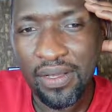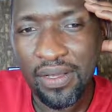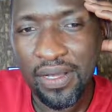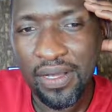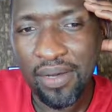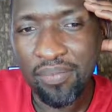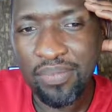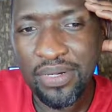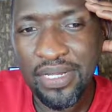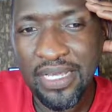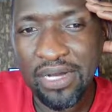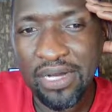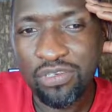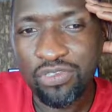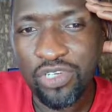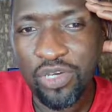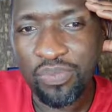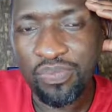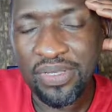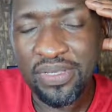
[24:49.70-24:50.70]
bring out
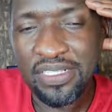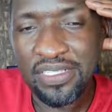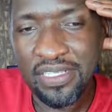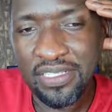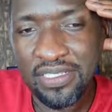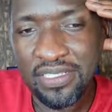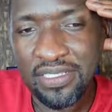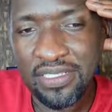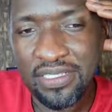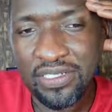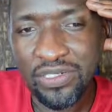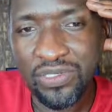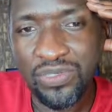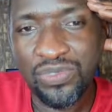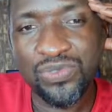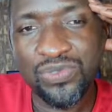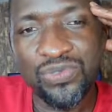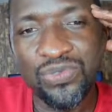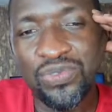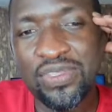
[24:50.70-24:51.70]
your pieces
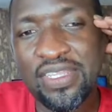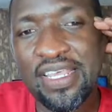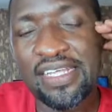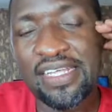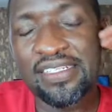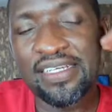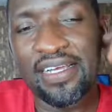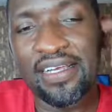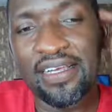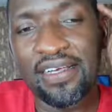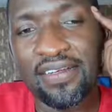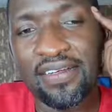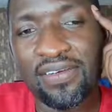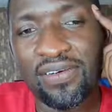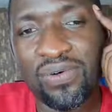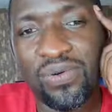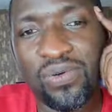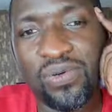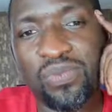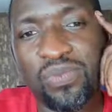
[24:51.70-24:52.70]
into the attack
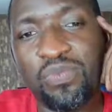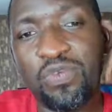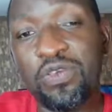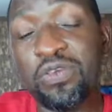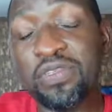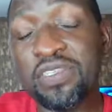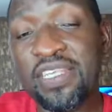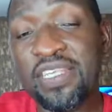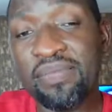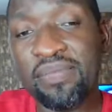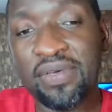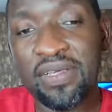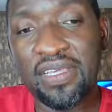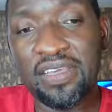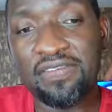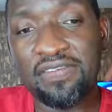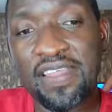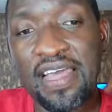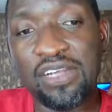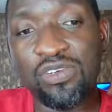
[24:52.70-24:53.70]
or use them.
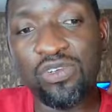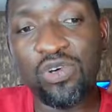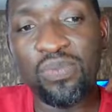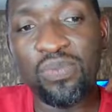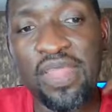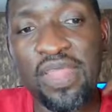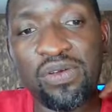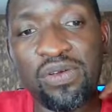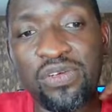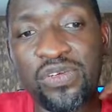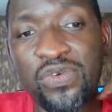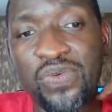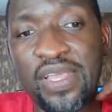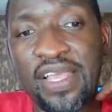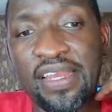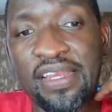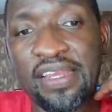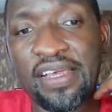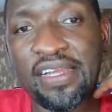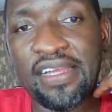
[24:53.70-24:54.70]
If they're at home, they're not
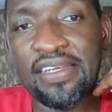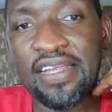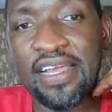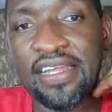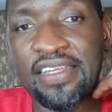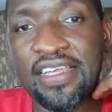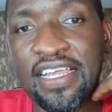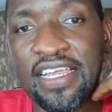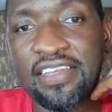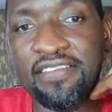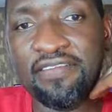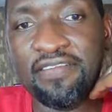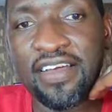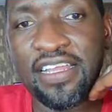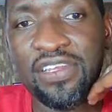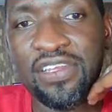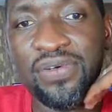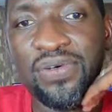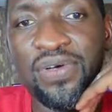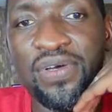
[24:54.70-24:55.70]
doing adding any
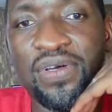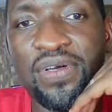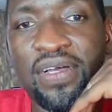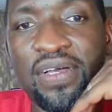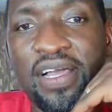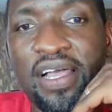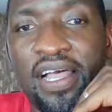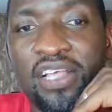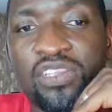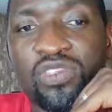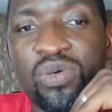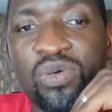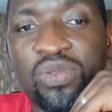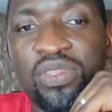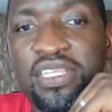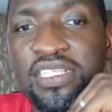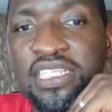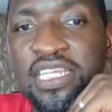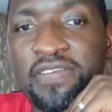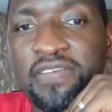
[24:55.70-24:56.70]
value. So
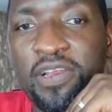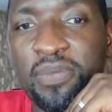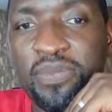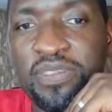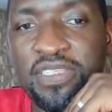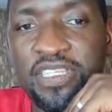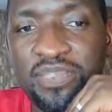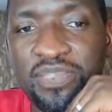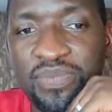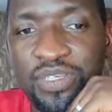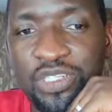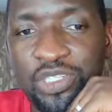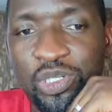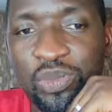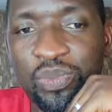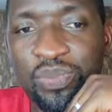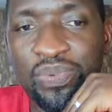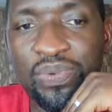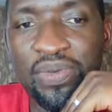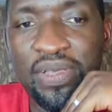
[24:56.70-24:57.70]
this develops this
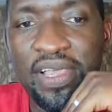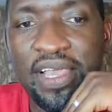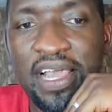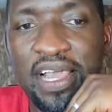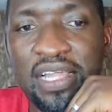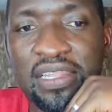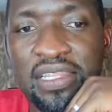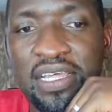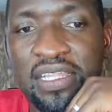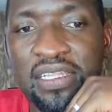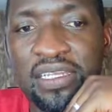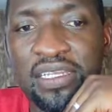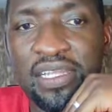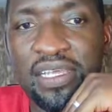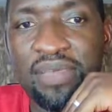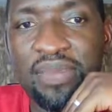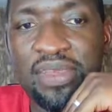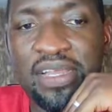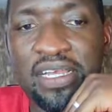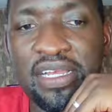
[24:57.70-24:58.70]
bishop, and then
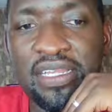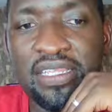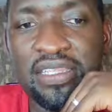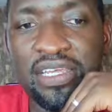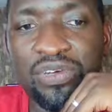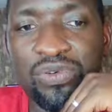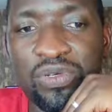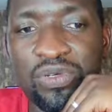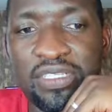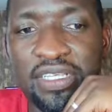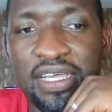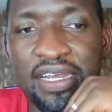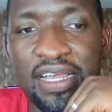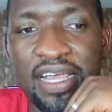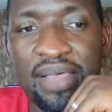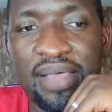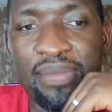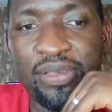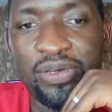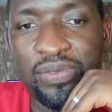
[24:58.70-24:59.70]
immediately the rooks can
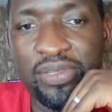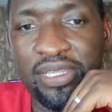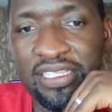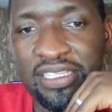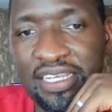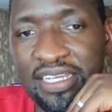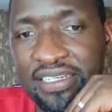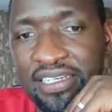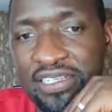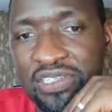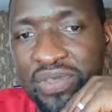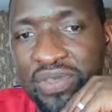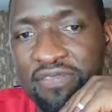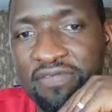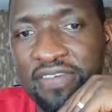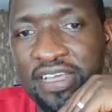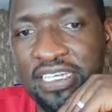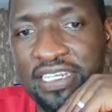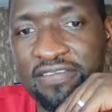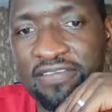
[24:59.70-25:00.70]
come into the center. So in
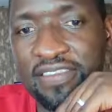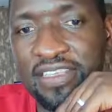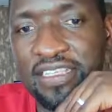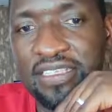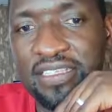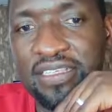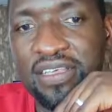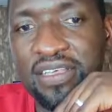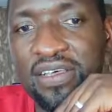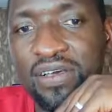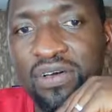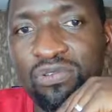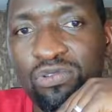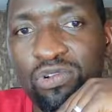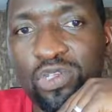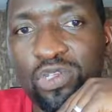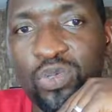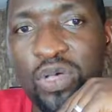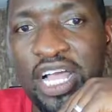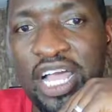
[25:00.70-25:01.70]
fact, if these
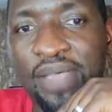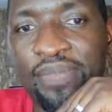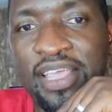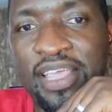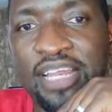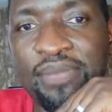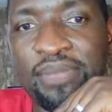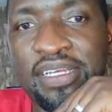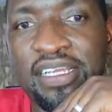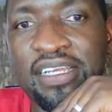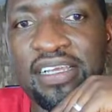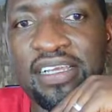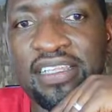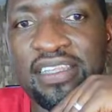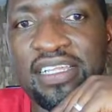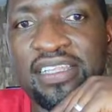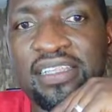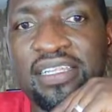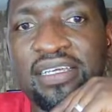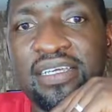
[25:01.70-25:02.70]
rooks were coming immediately,
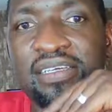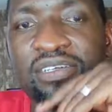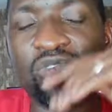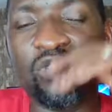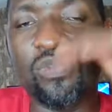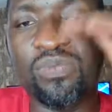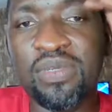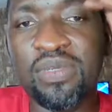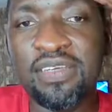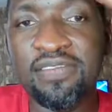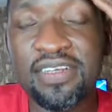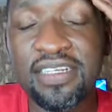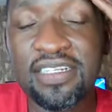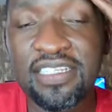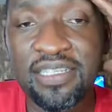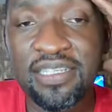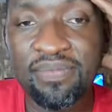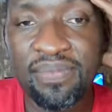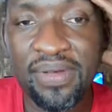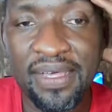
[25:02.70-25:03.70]
then it could be even
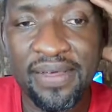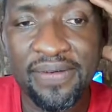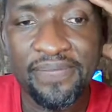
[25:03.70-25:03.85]
simpler.